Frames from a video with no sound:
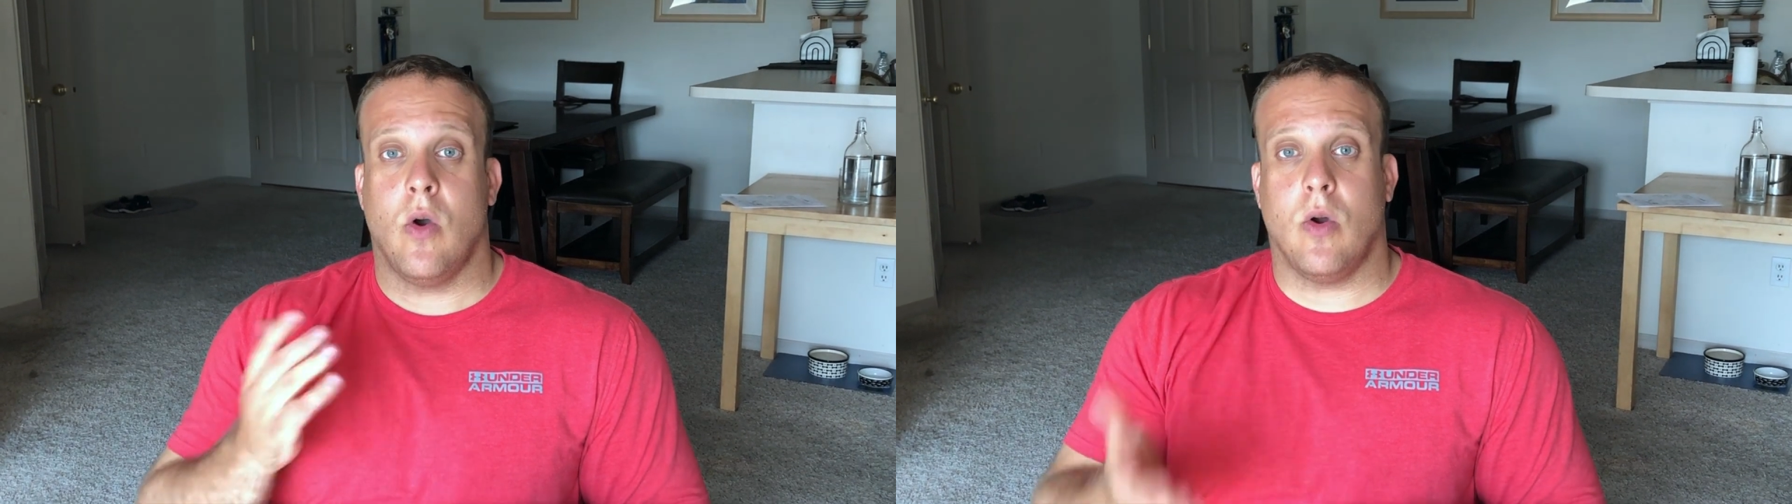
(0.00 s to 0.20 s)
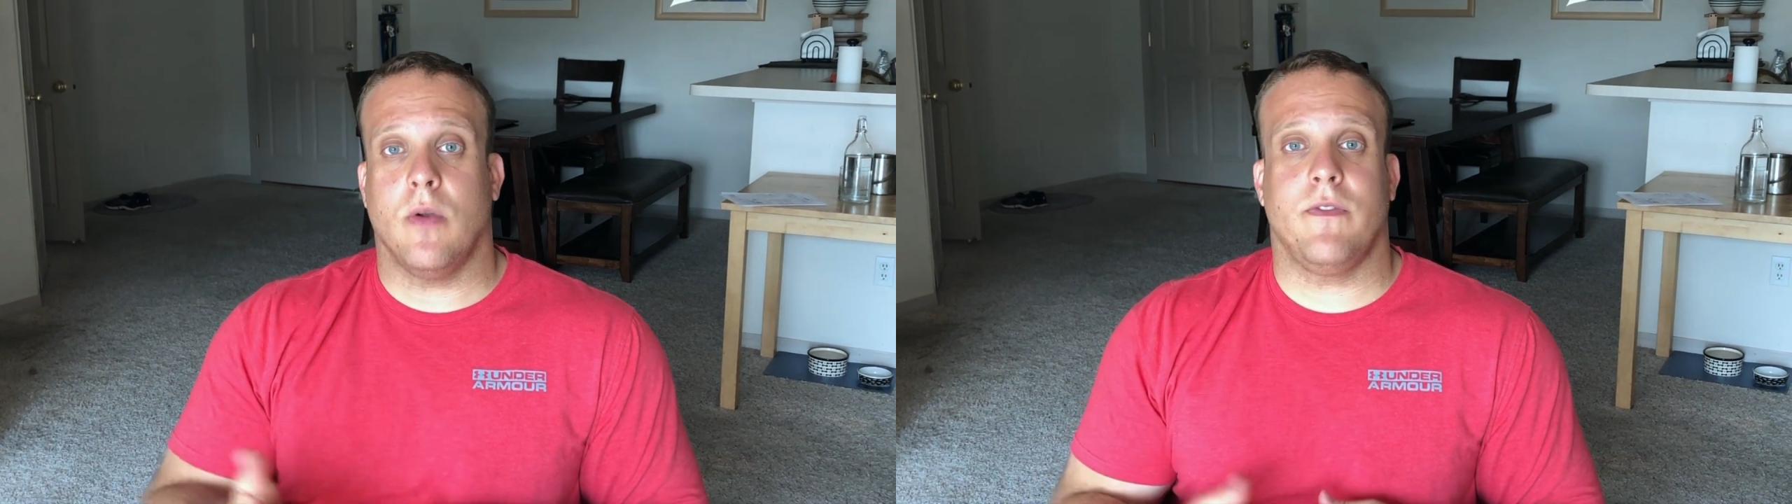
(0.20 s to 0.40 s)

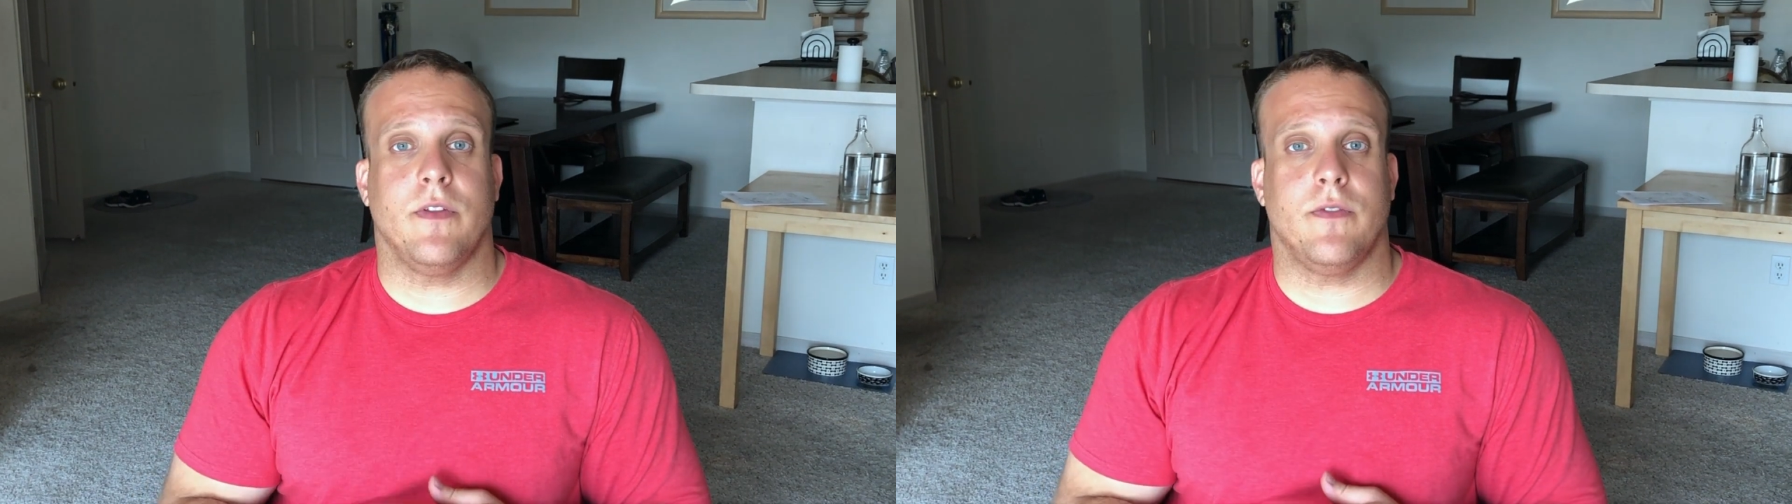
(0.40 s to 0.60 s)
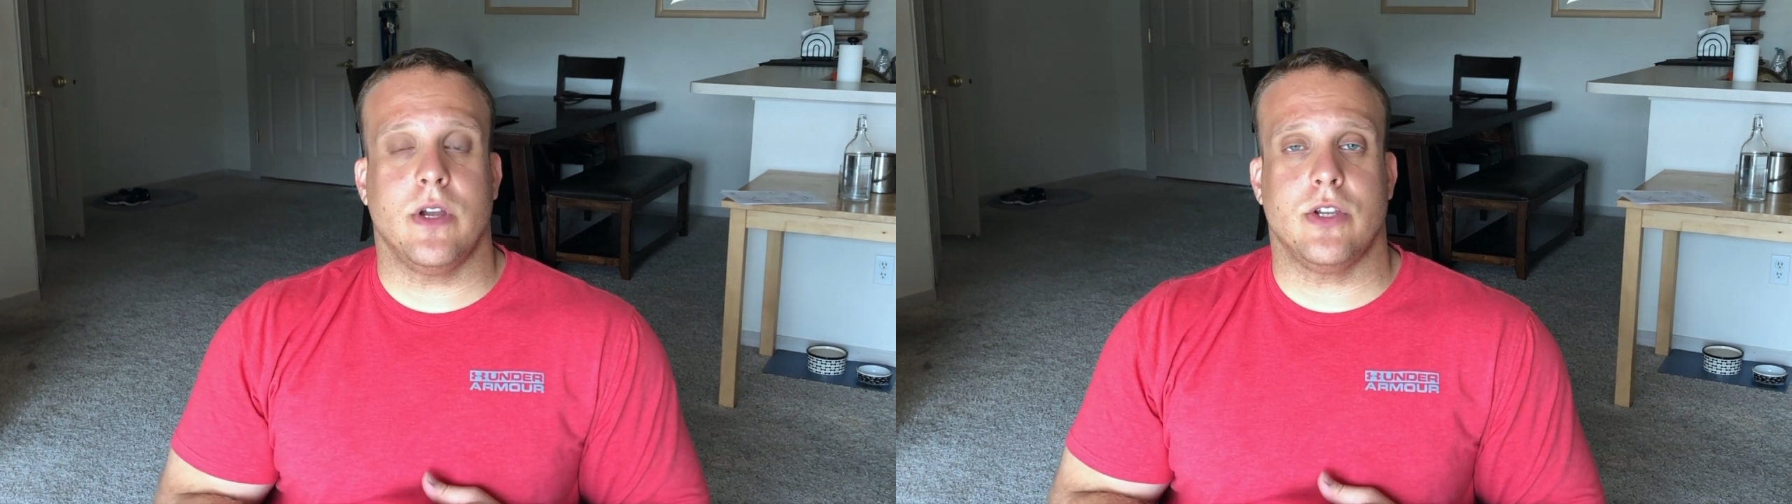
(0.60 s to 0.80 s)
or
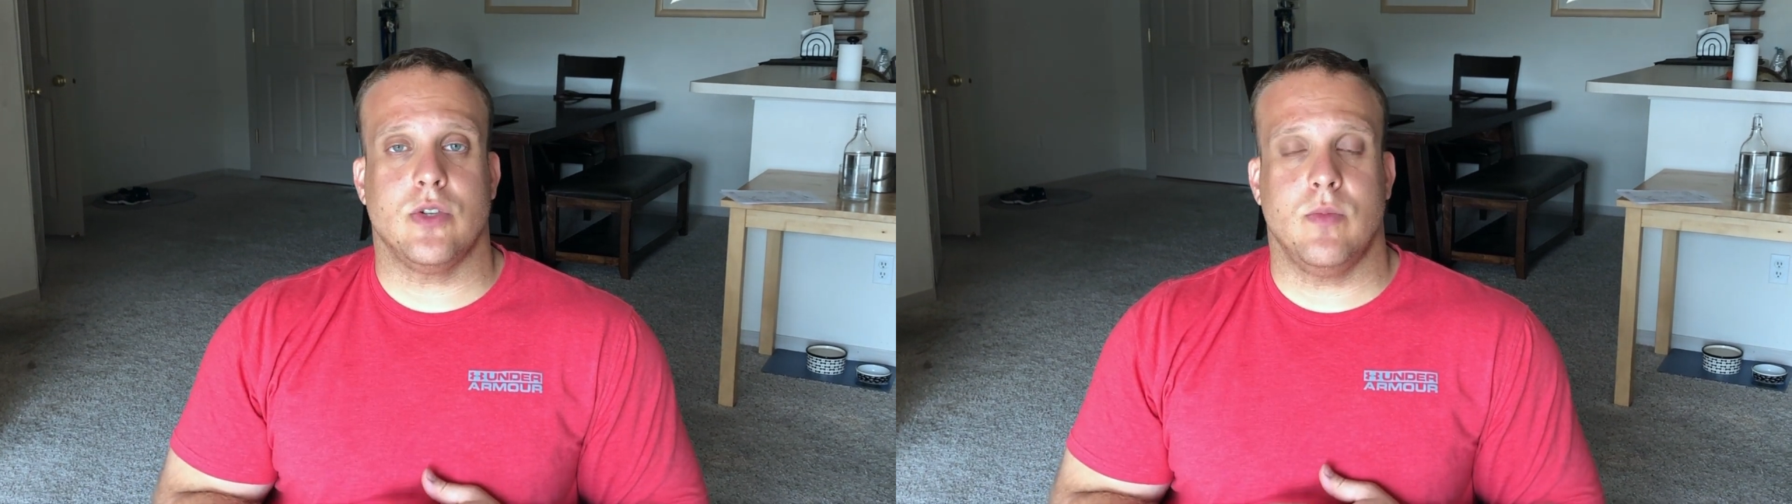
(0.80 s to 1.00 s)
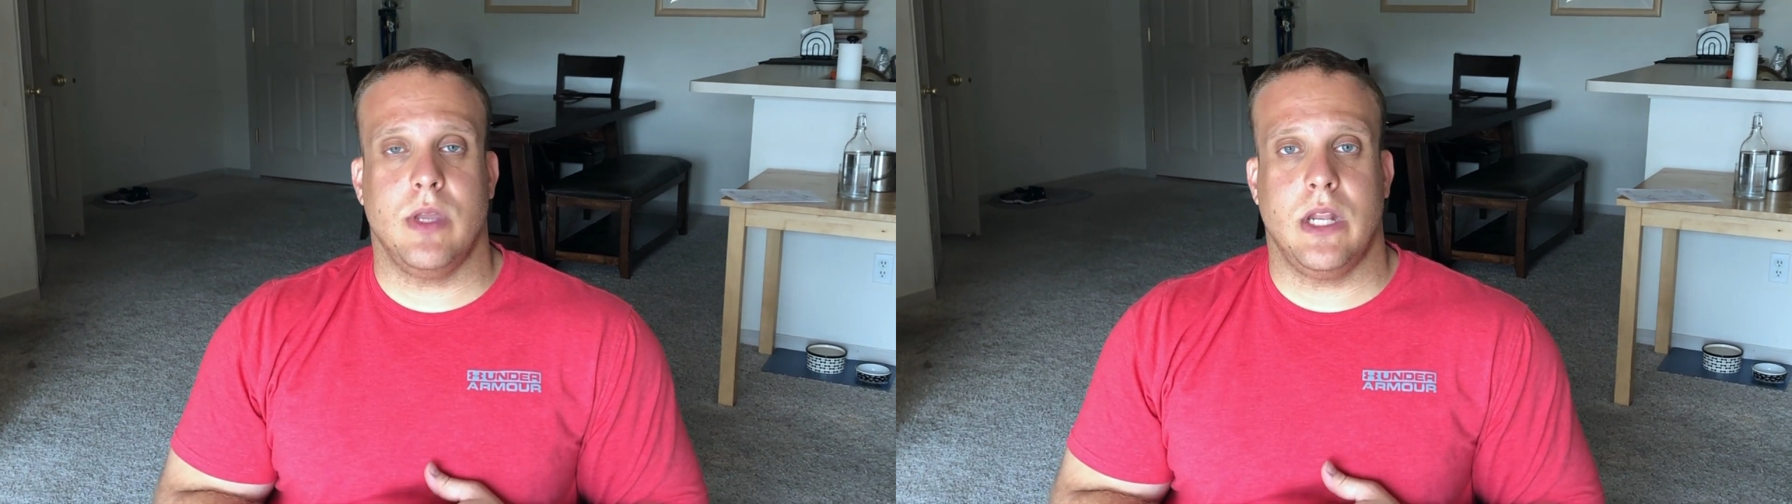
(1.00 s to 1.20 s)
feel free to
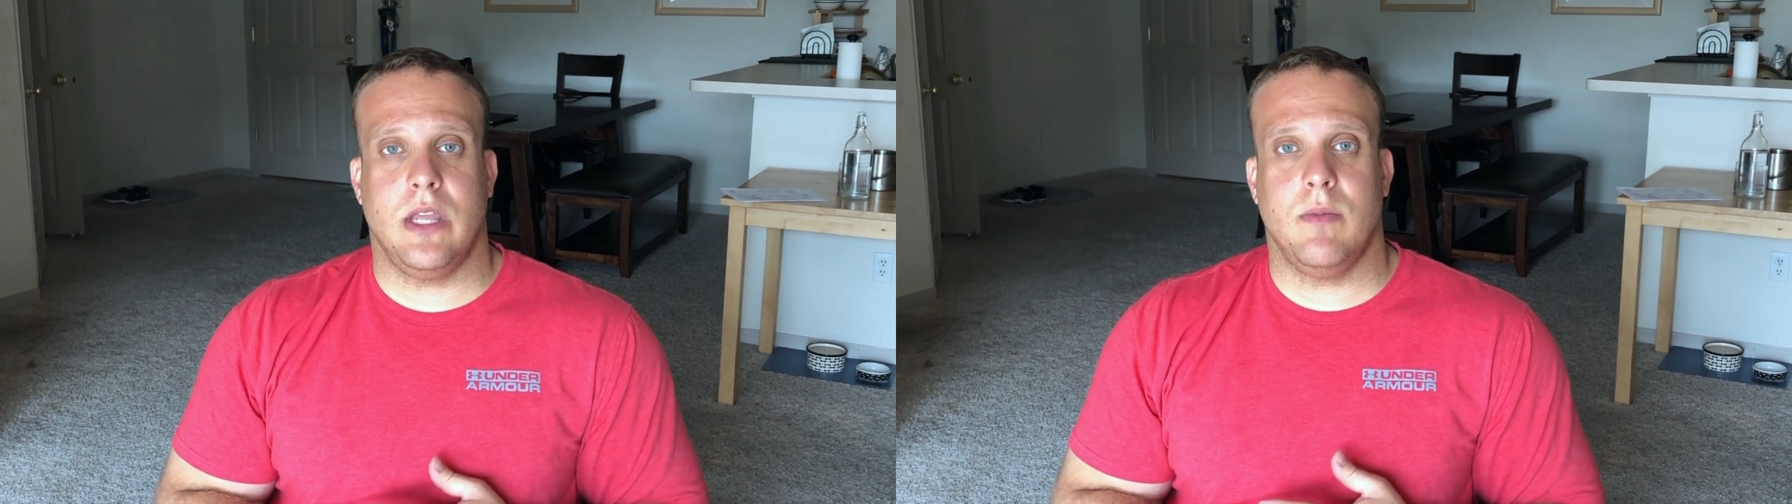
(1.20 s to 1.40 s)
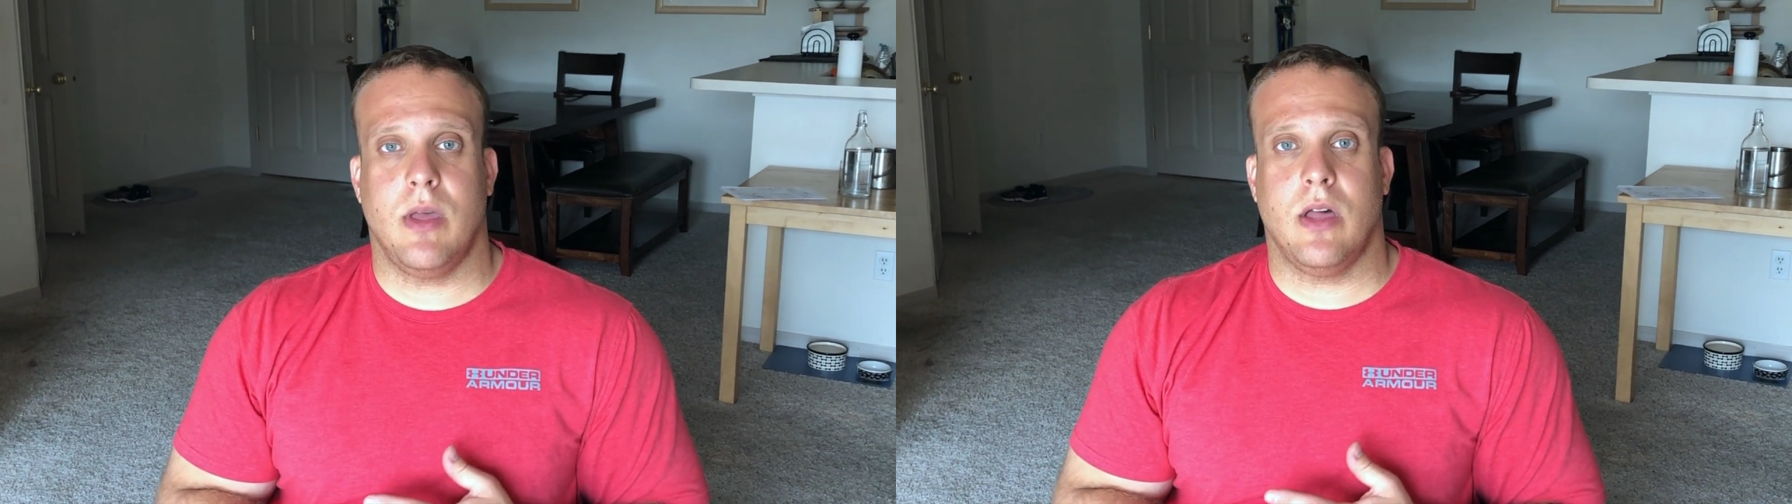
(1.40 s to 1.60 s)
shoot me an
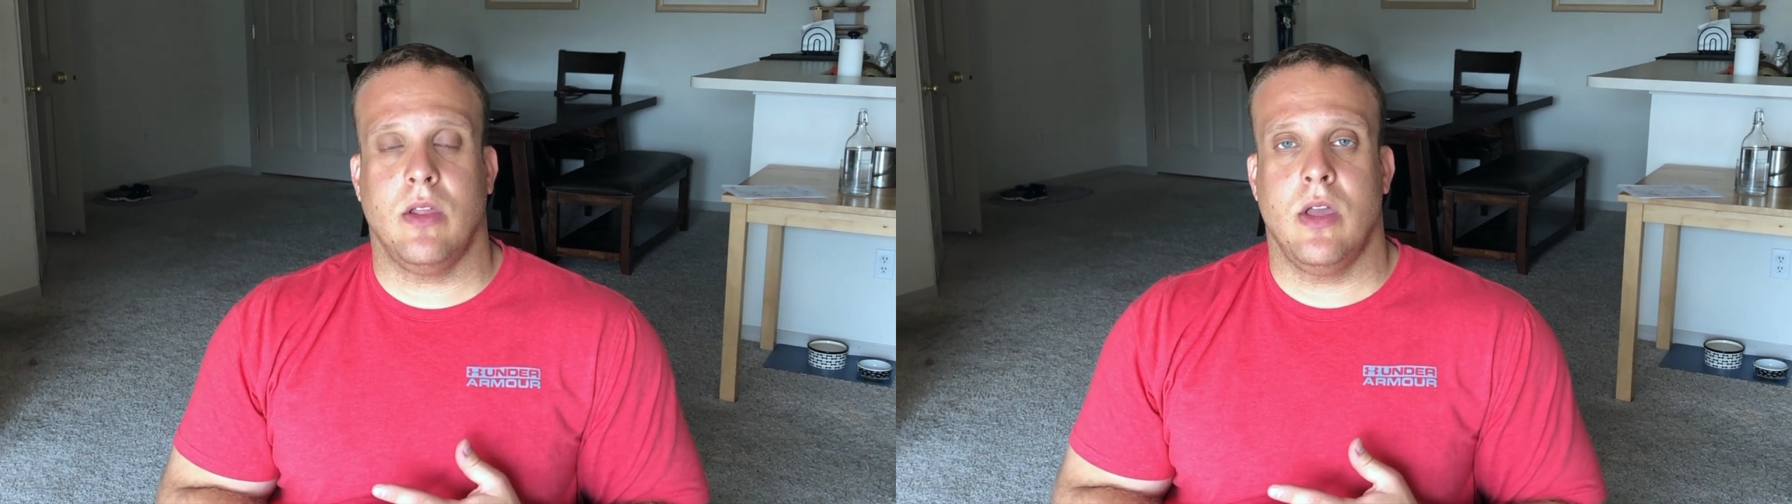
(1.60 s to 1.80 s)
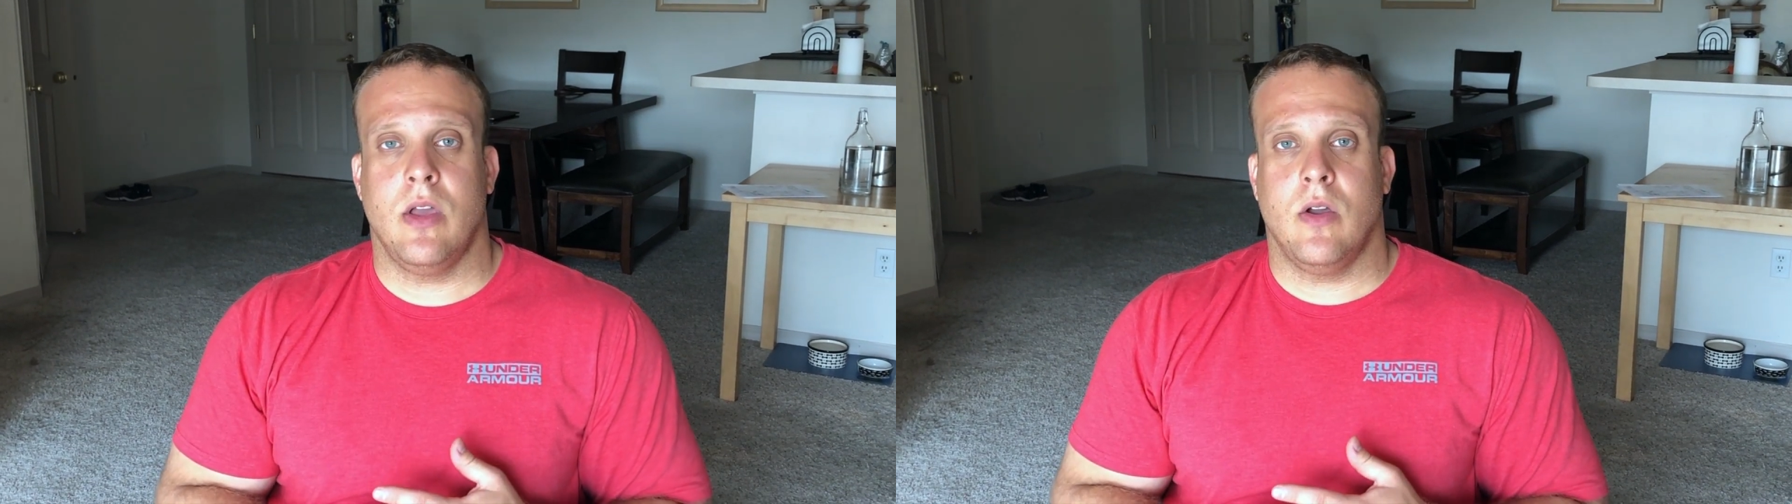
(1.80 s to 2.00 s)
email,